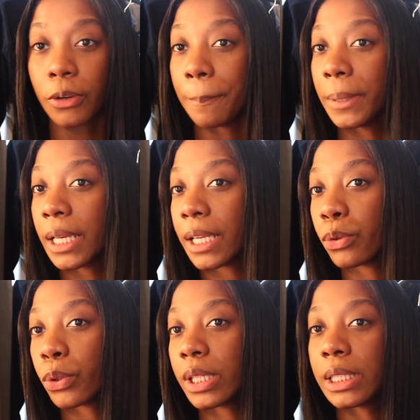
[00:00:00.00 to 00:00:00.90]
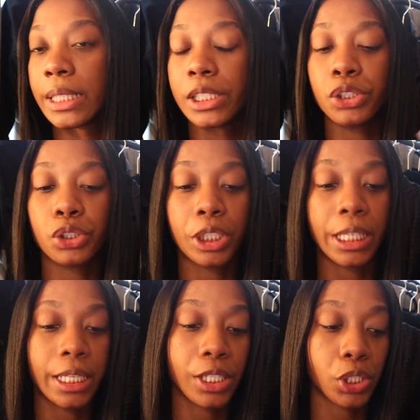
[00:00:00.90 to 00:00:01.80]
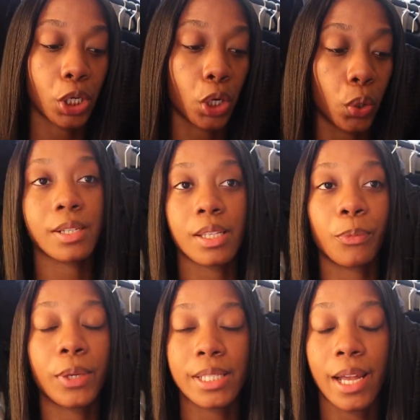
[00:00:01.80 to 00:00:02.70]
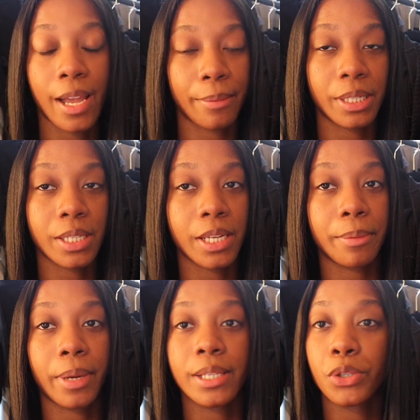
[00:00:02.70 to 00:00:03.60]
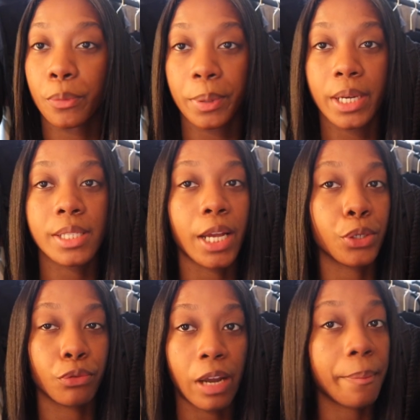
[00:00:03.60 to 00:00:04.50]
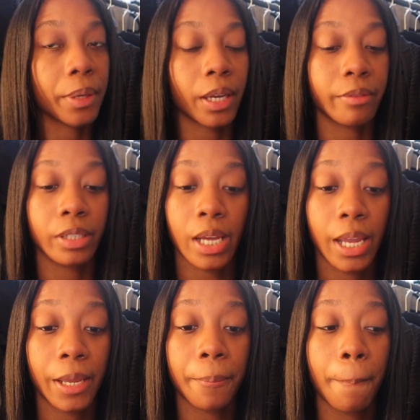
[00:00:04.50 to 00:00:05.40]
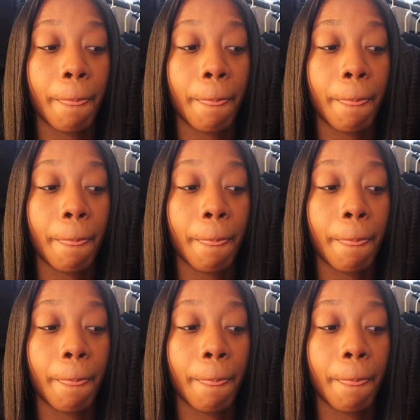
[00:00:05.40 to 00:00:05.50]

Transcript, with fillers: from being oily and stringy so some ways that i maintain my silk press i do wrap it every night